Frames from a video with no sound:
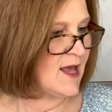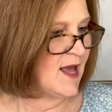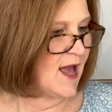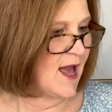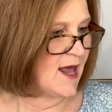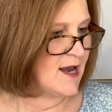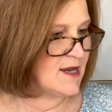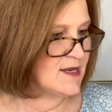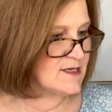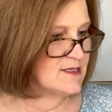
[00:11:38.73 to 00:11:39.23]

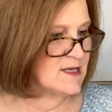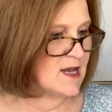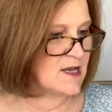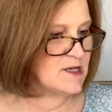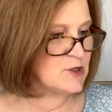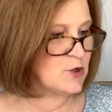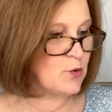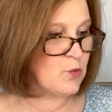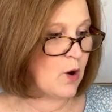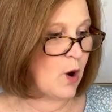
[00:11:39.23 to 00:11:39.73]
And it
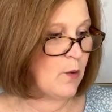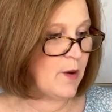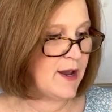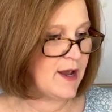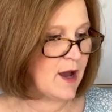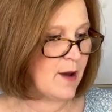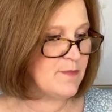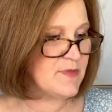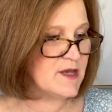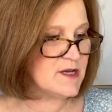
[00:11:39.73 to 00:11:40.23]
says, growing
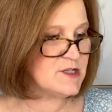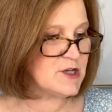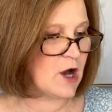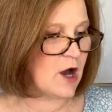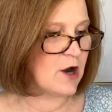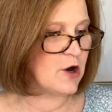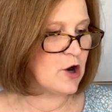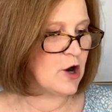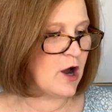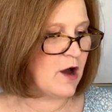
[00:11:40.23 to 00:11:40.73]
up, the
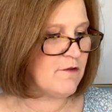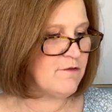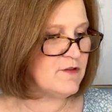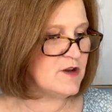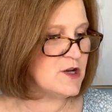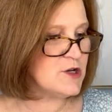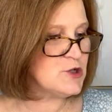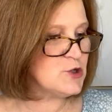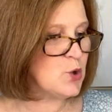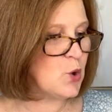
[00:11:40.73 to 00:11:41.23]
daughter of
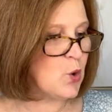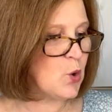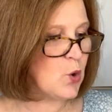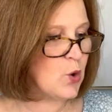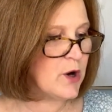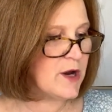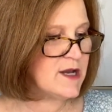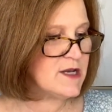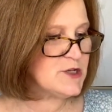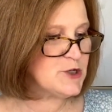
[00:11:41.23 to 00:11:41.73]

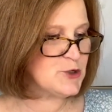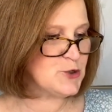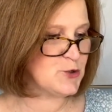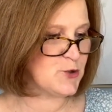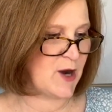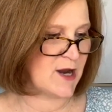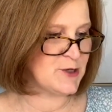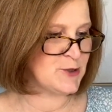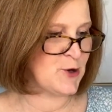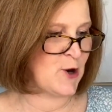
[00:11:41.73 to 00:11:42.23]
notorious
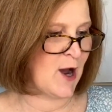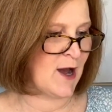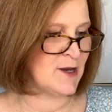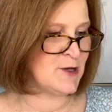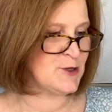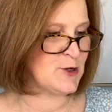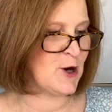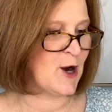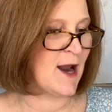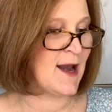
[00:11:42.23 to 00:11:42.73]
treasure
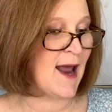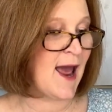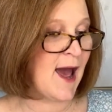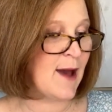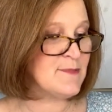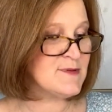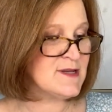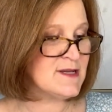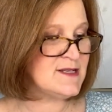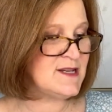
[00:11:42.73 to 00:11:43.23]
hunter and
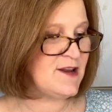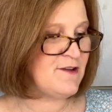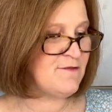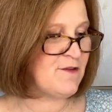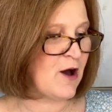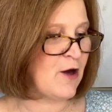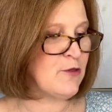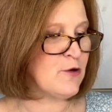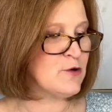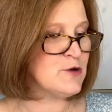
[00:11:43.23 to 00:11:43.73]
absentee
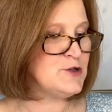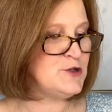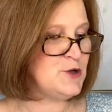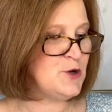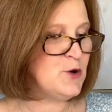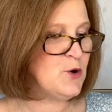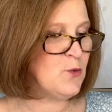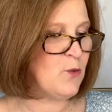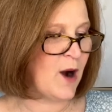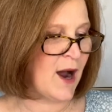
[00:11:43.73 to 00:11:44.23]
father
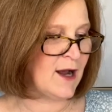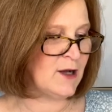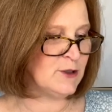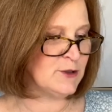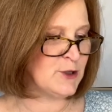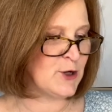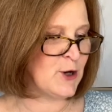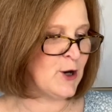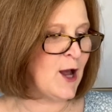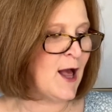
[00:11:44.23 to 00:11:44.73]
Duke
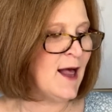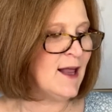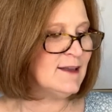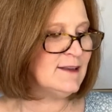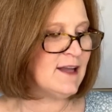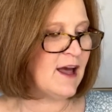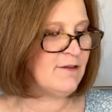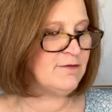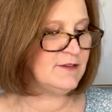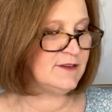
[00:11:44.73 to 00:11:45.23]
Wilder
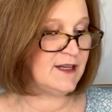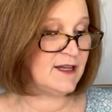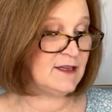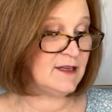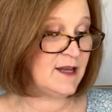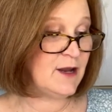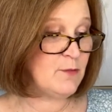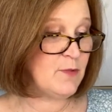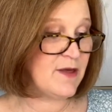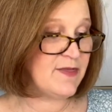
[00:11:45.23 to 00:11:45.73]
left
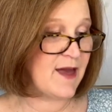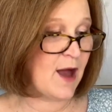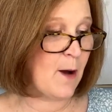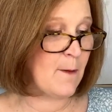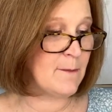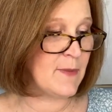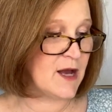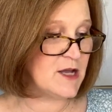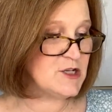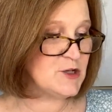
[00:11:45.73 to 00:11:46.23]
Lily without
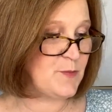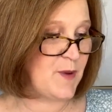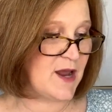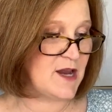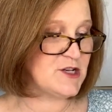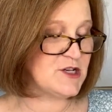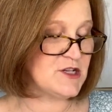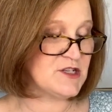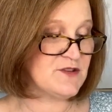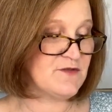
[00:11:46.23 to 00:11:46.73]
much
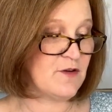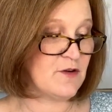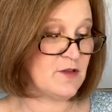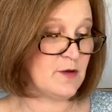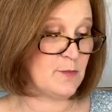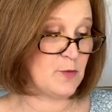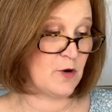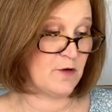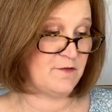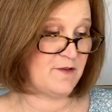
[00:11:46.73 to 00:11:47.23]
patience for the
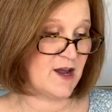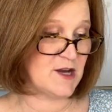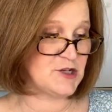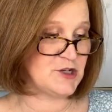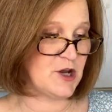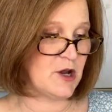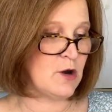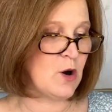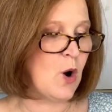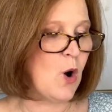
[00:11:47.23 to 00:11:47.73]

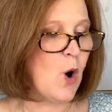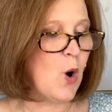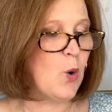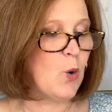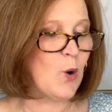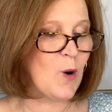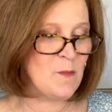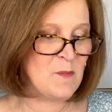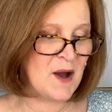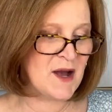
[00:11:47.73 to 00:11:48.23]
profession
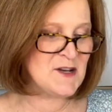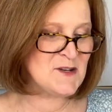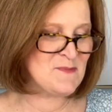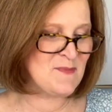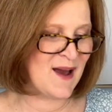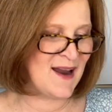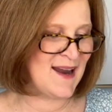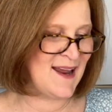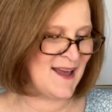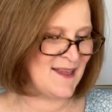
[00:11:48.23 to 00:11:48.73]
or much
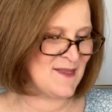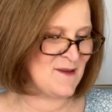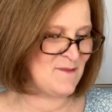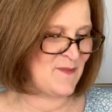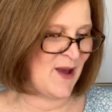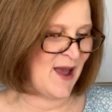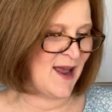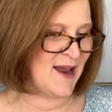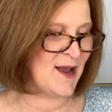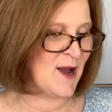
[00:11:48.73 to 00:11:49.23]
money in the
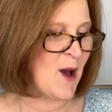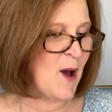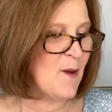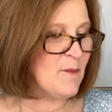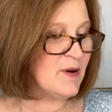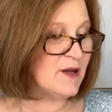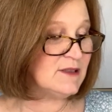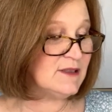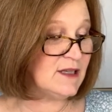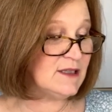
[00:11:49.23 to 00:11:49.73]
bank.
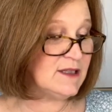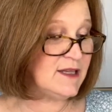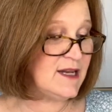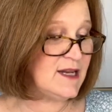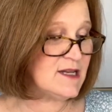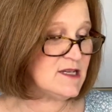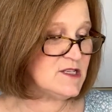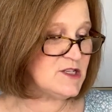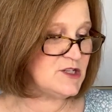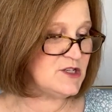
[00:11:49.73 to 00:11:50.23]
But Lily
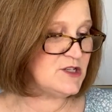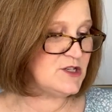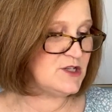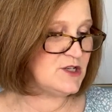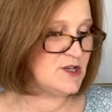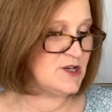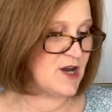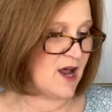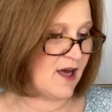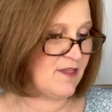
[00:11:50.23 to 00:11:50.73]
is
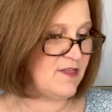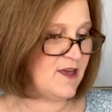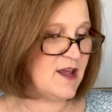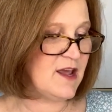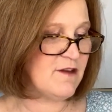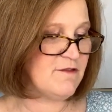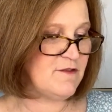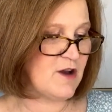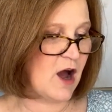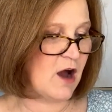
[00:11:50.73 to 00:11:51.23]
nothing
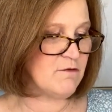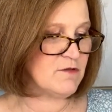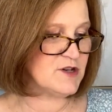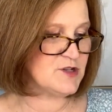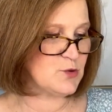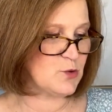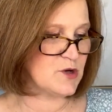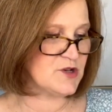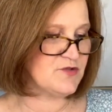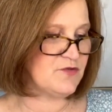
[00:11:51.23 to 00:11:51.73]
if not
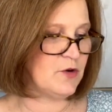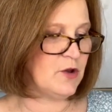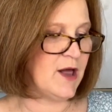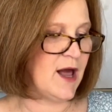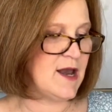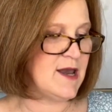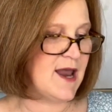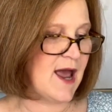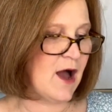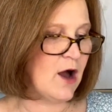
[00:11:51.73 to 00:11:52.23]
resourceful,
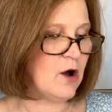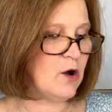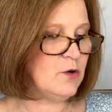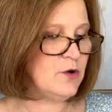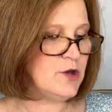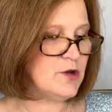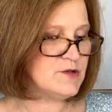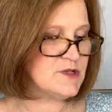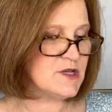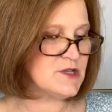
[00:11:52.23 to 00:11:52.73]
and now
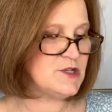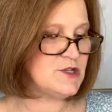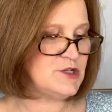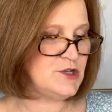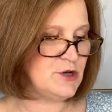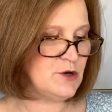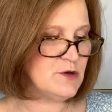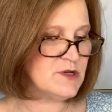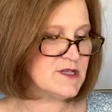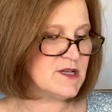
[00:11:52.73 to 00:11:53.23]
uses
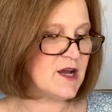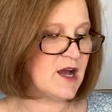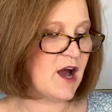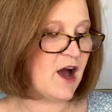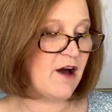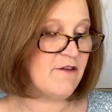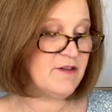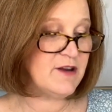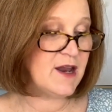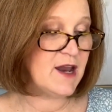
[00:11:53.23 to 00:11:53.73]
Duke's
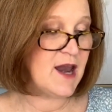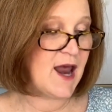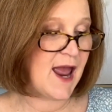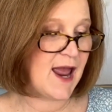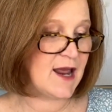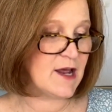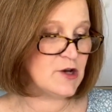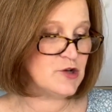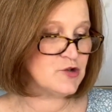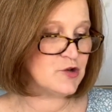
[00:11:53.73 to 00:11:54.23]
coveted
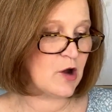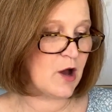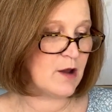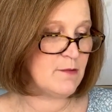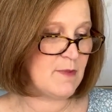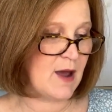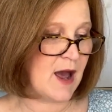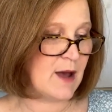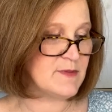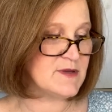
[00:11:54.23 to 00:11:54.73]
hand-drawn
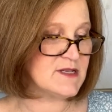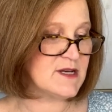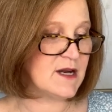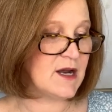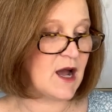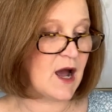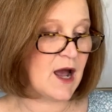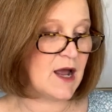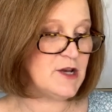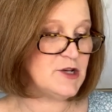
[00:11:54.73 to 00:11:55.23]
maps to
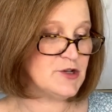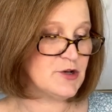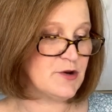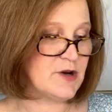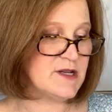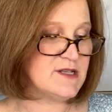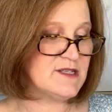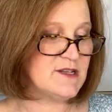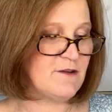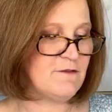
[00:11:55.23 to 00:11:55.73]
guide
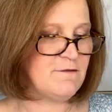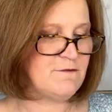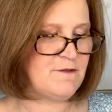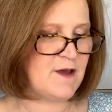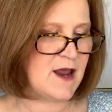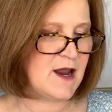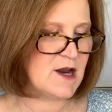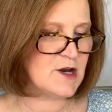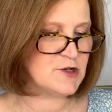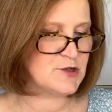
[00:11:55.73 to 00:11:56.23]
tourists to
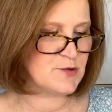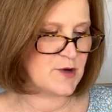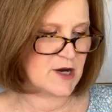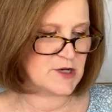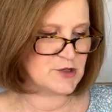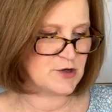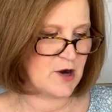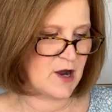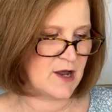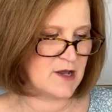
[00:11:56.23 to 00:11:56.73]
fake
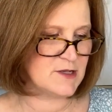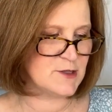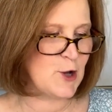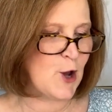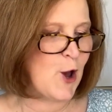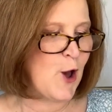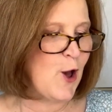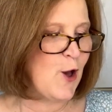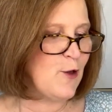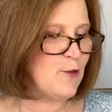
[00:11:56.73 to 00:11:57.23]
treasure hunts
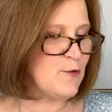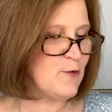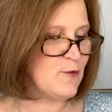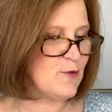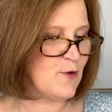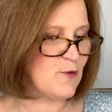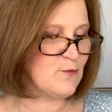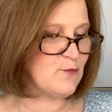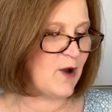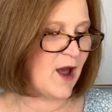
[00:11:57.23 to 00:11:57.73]
through
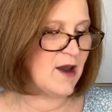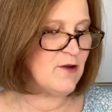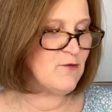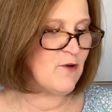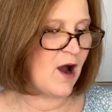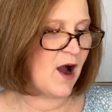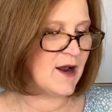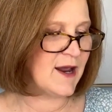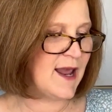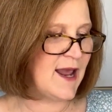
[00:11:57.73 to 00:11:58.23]
the Red
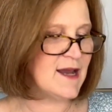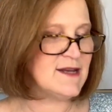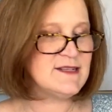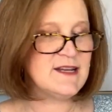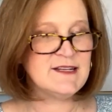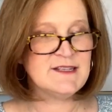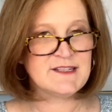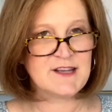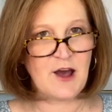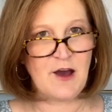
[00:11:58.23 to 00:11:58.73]
Rock
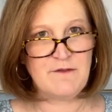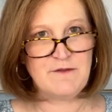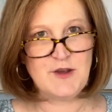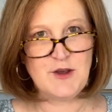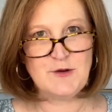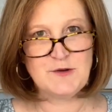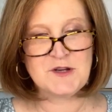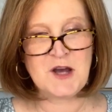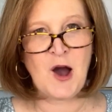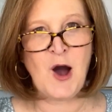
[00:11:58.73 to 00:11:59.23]
Canyons of
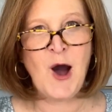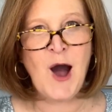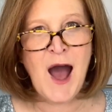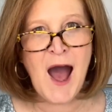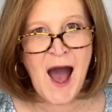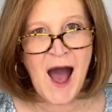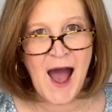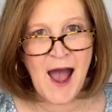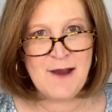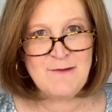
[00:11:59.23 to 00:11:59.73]
Utah.
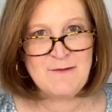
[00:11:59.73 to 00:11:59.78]
I